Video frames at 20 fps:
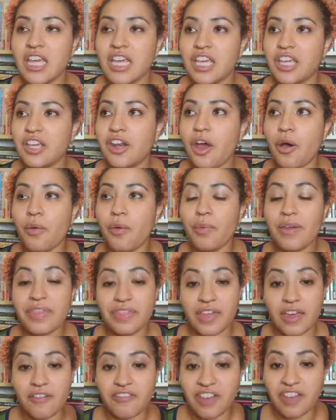You know, we
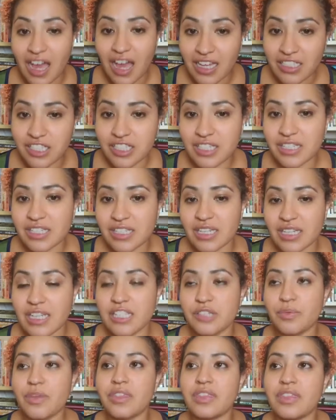think of
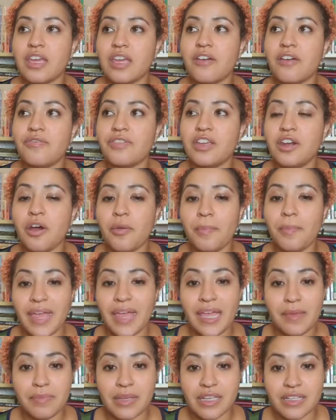consciousness, we think of, you know,
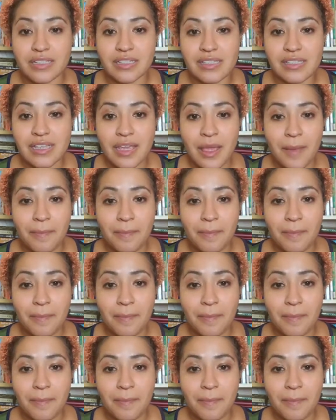babies.